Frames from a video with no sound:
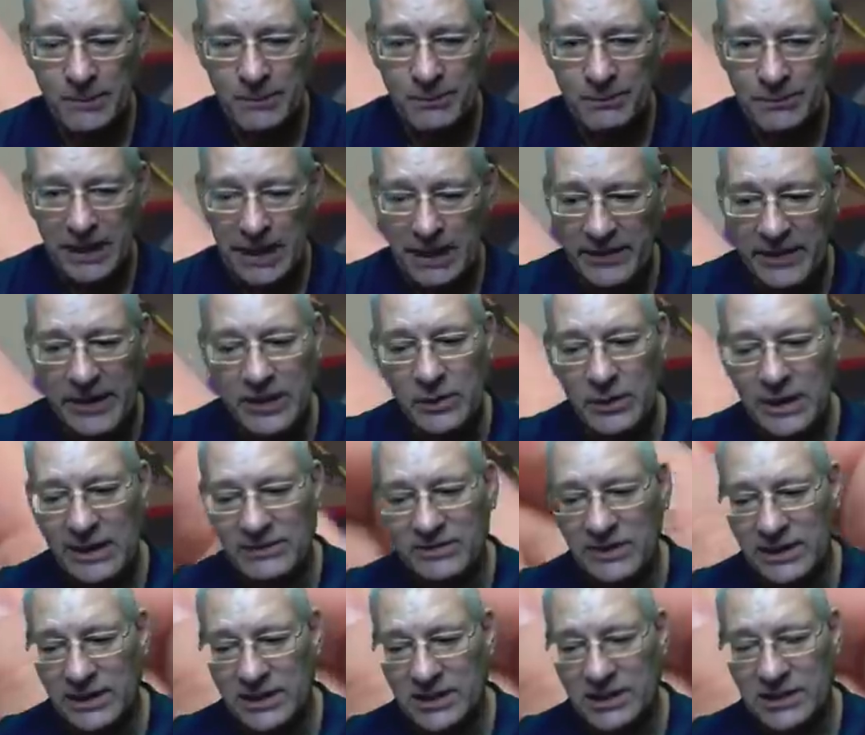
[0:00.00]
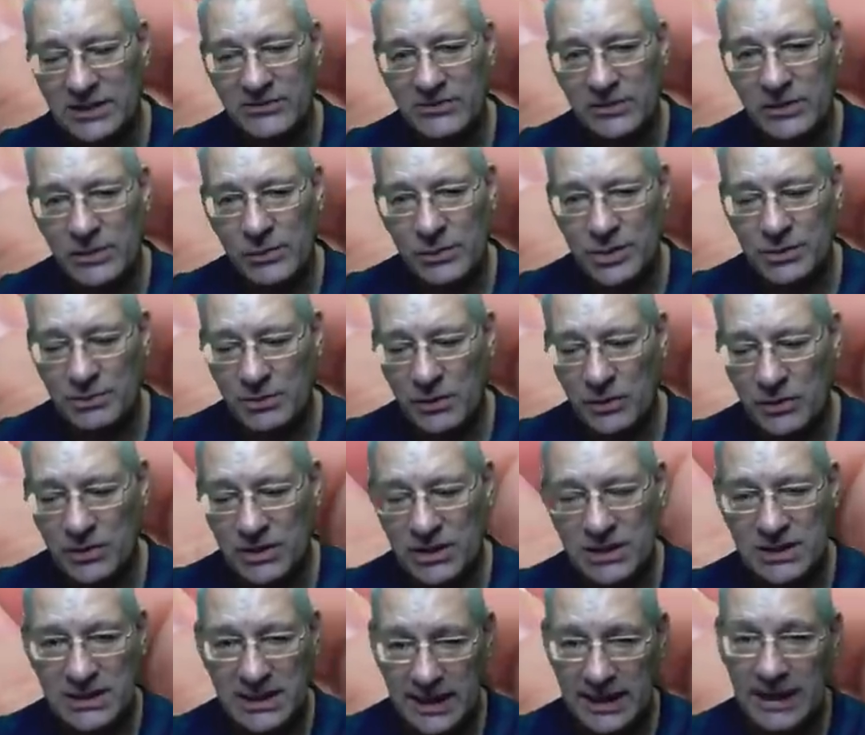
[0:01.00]
and then you have to listen for the response to
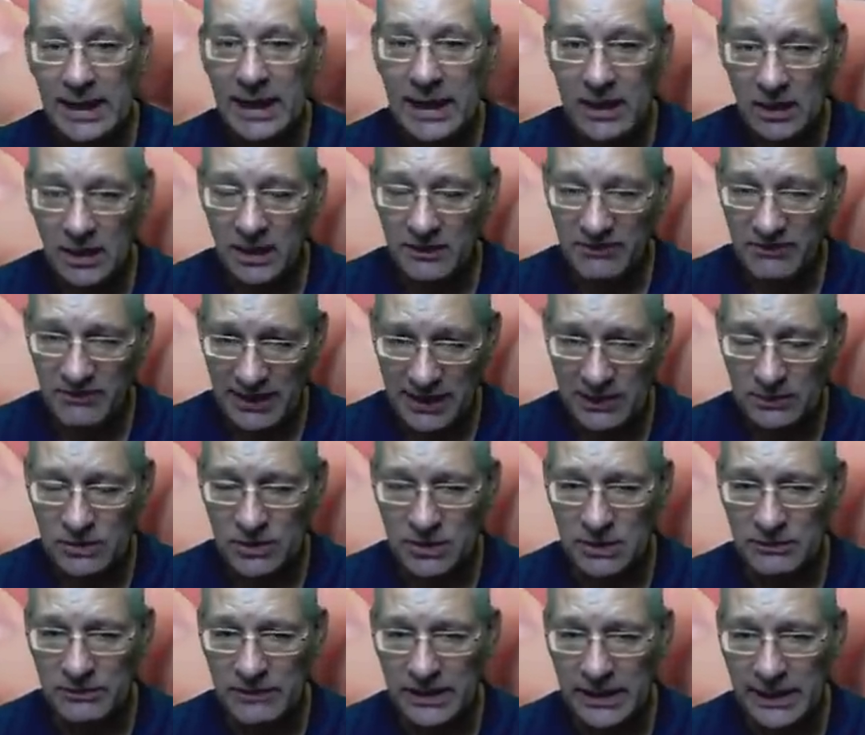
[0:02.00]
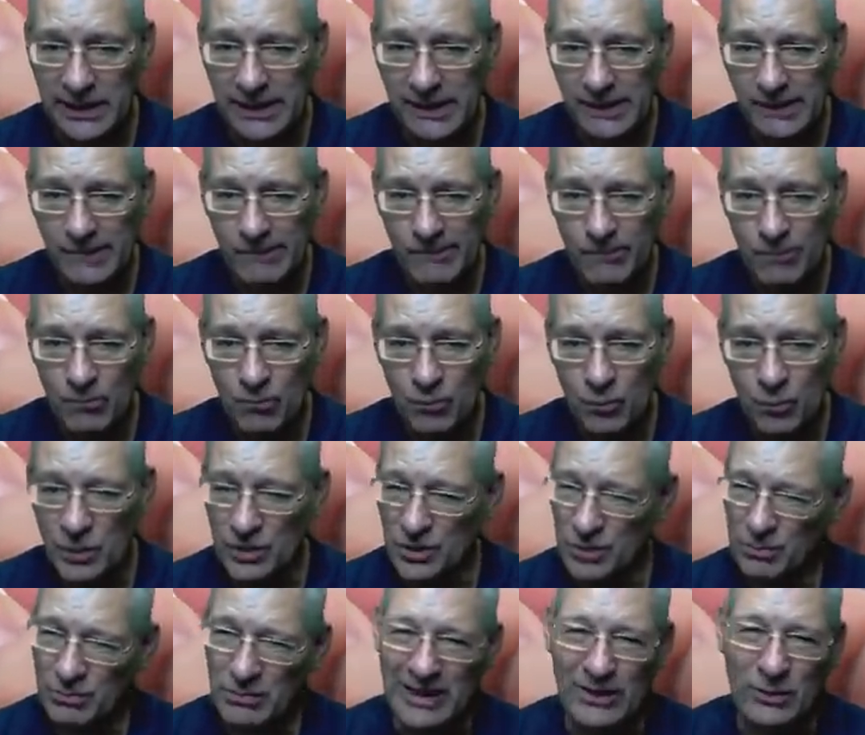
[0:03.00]
say, I've found something, which
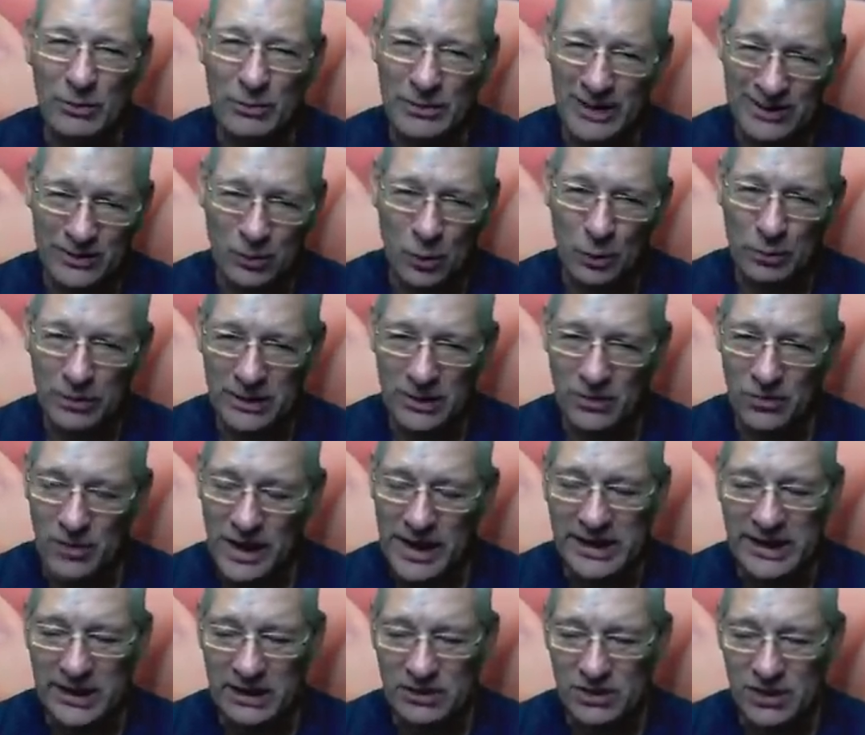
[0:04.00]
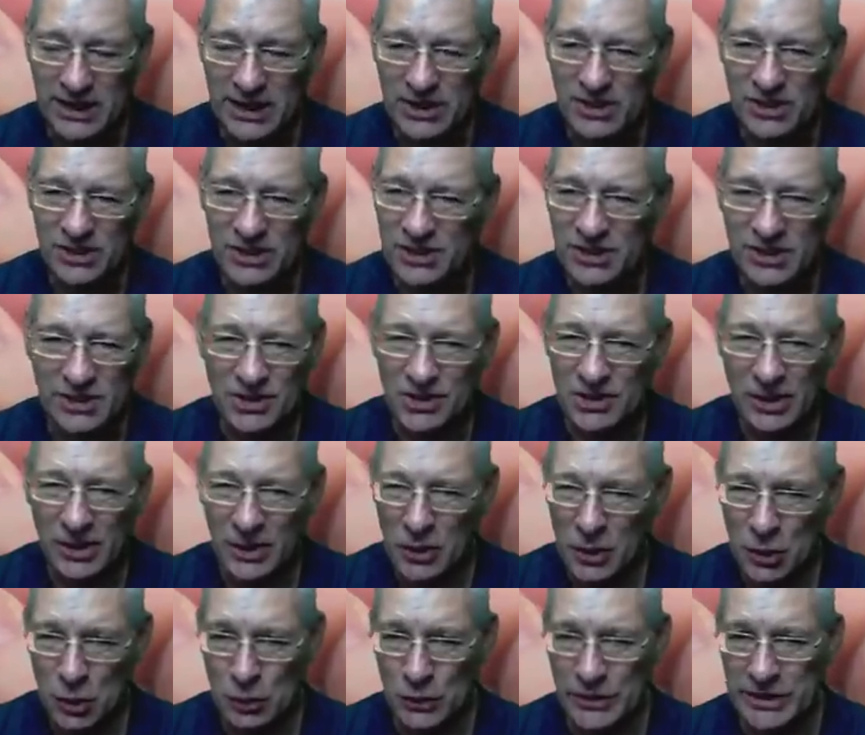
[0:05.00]
may or may not be a radio station, it's just
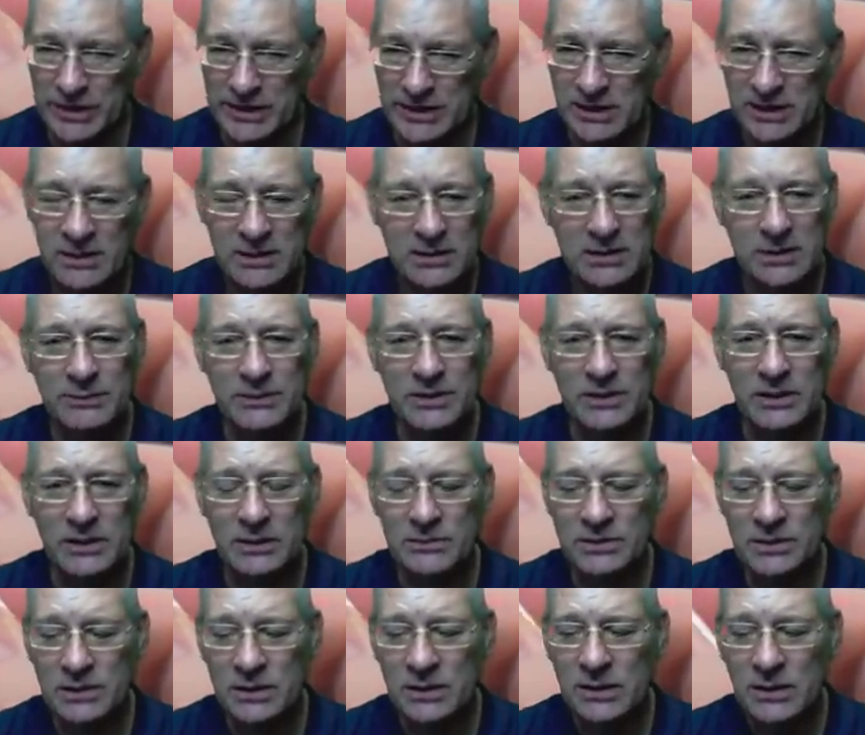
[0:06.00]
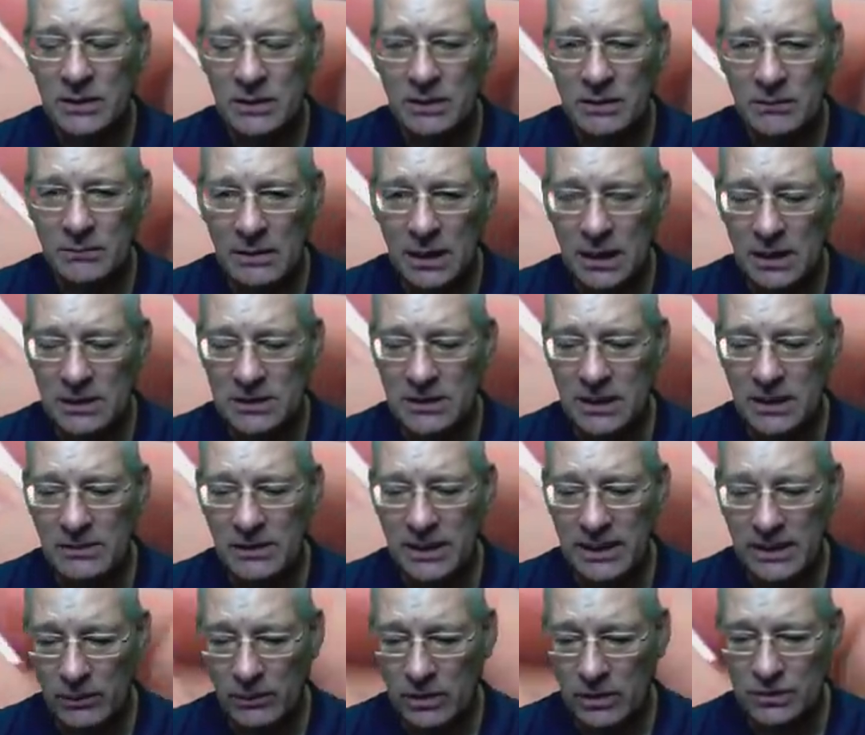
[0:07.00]
noise sometimes. But um,
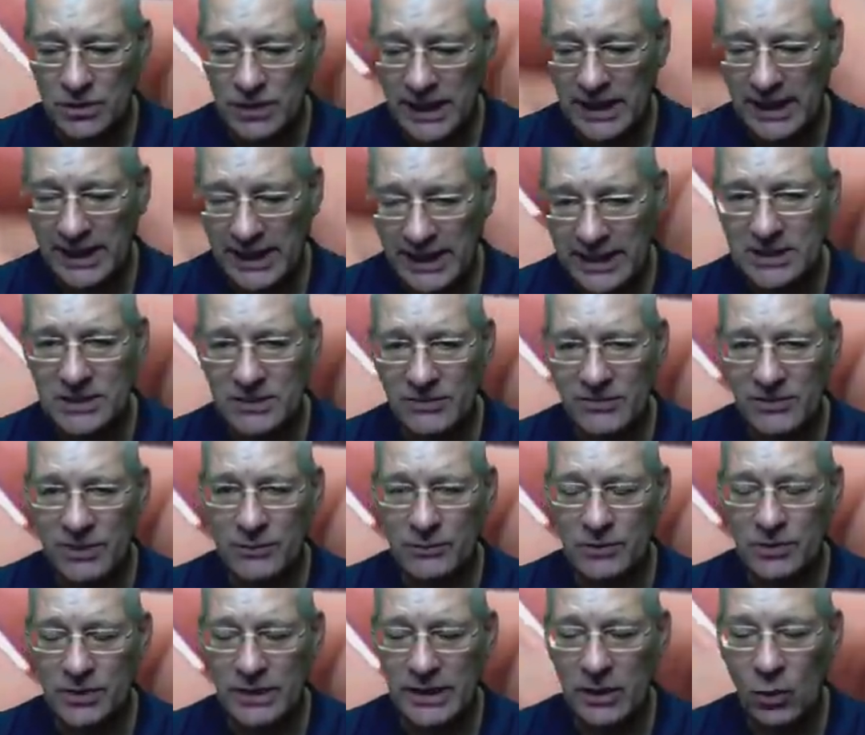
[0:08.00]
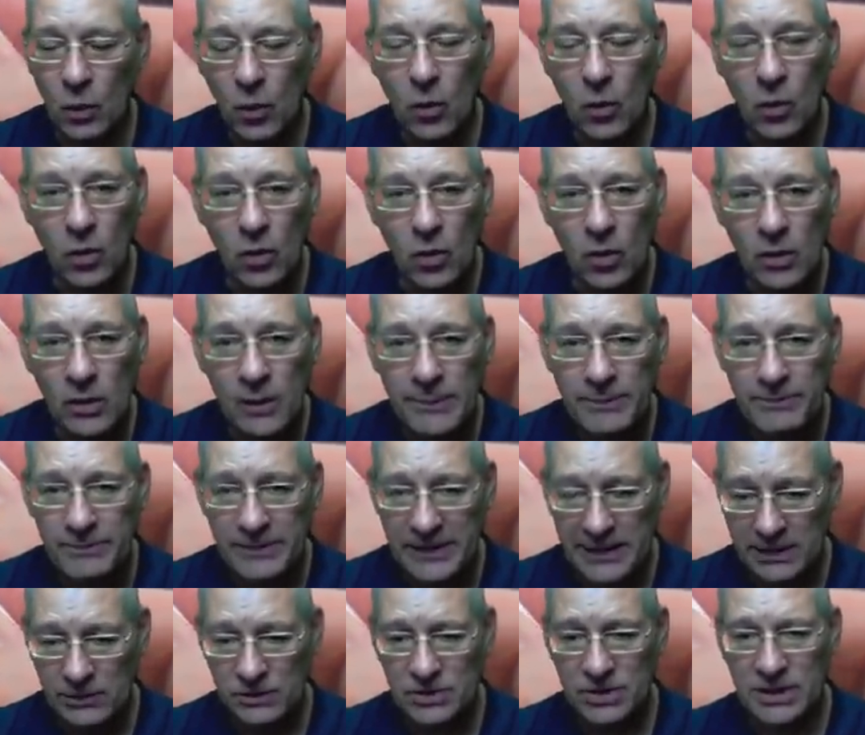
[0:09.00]
it will say, here's the frequency, or
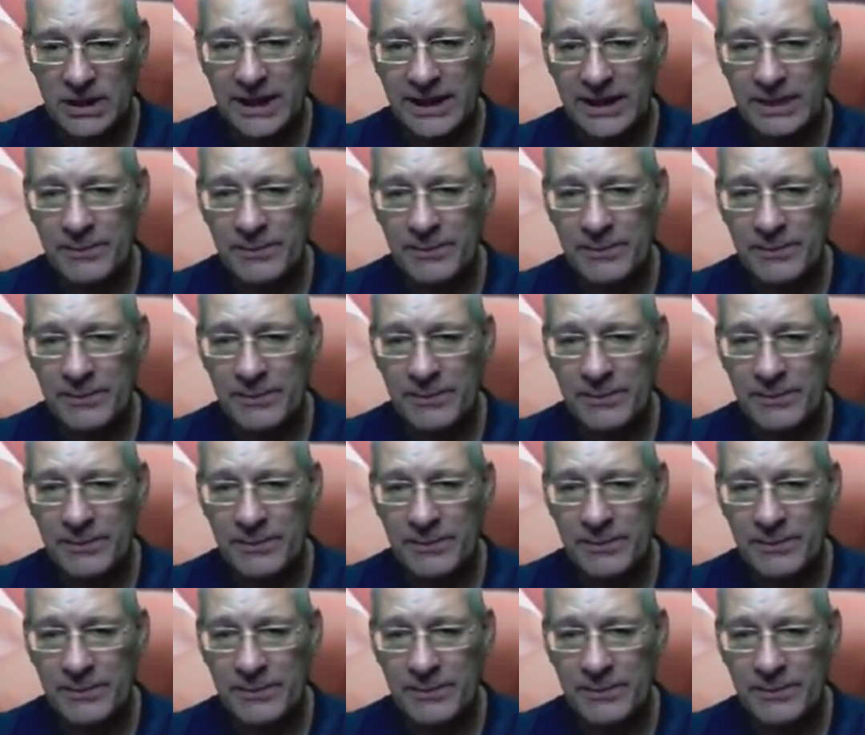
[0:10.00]
it will say,